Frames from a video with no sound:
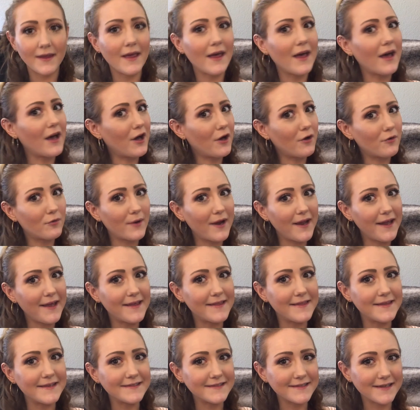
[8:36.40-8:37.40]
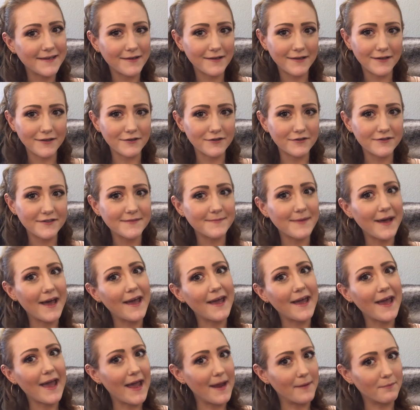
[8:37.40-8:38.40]
Alright, and this concludes
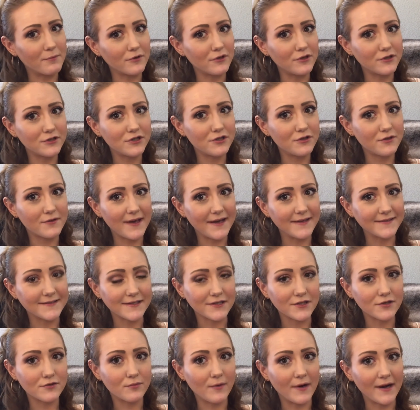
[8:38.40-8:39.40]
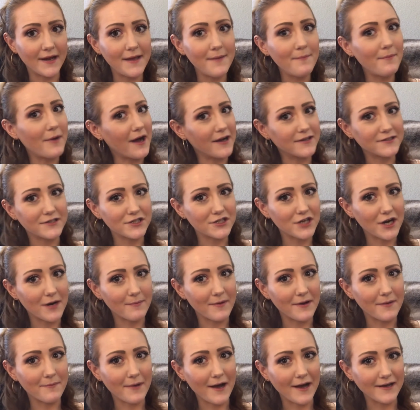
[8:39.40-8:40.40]
my April 2020 BOXYCHARM
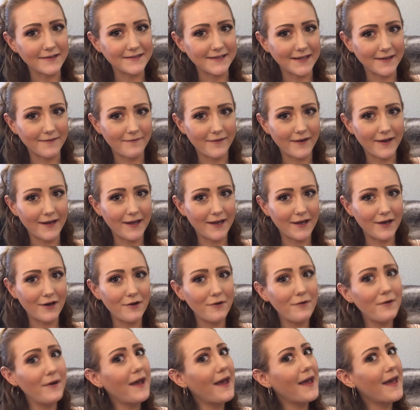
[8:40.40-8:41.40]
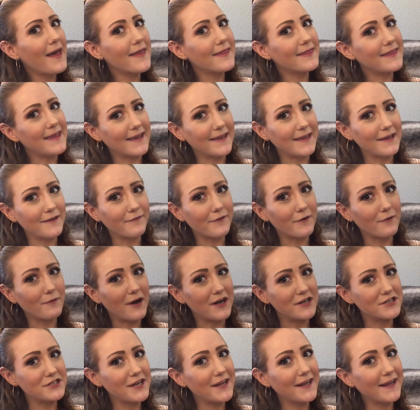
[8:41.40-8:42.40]
unboxing video. Thank you for
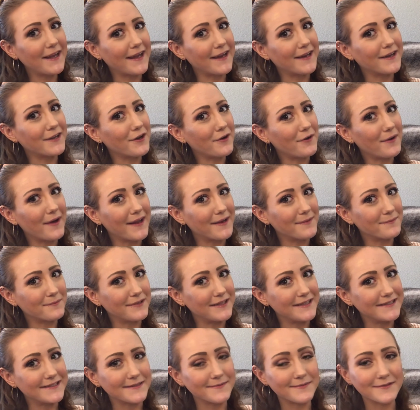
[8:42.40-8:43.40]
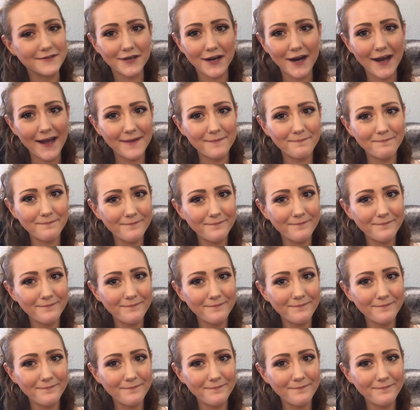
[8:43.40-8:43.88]
watching, and go ahead and please subscribe.